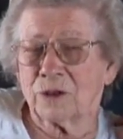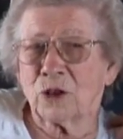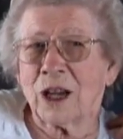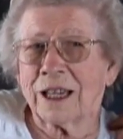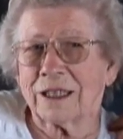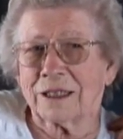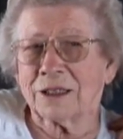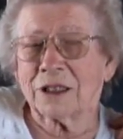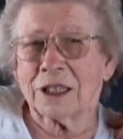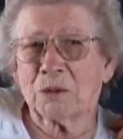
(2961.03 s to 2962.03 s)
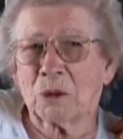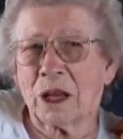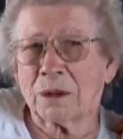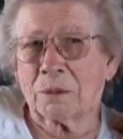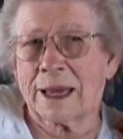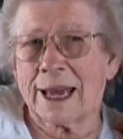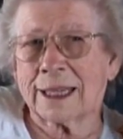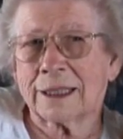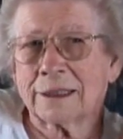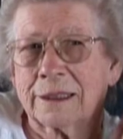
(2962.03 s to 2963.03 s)
truck and, and brought it
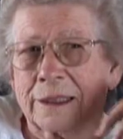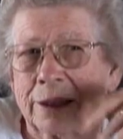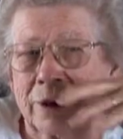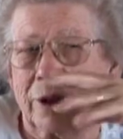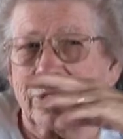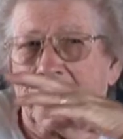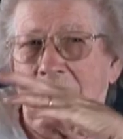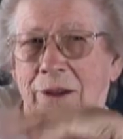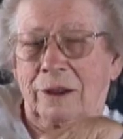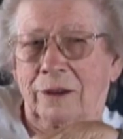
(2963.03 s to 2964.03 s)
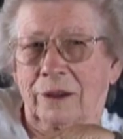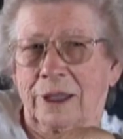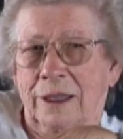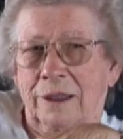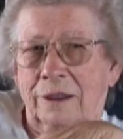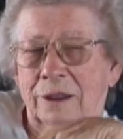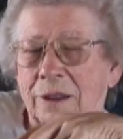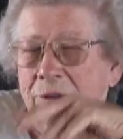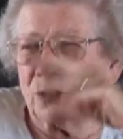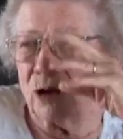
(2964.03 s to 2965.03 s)
back. And uh,
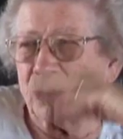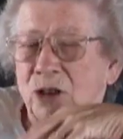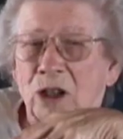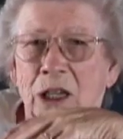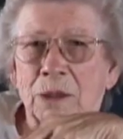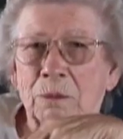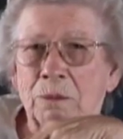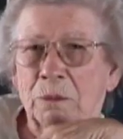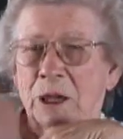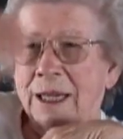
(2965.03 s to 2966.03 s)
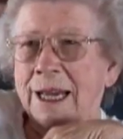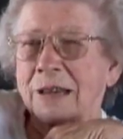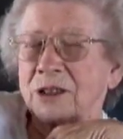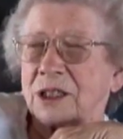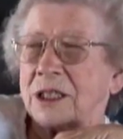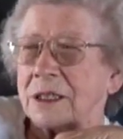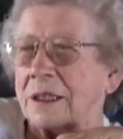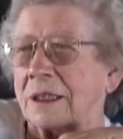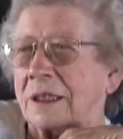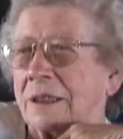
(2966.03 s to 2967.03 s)
June and Charlie bought a house
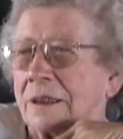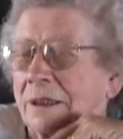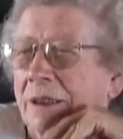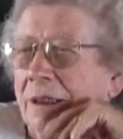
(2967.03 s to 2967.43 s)
just, uh,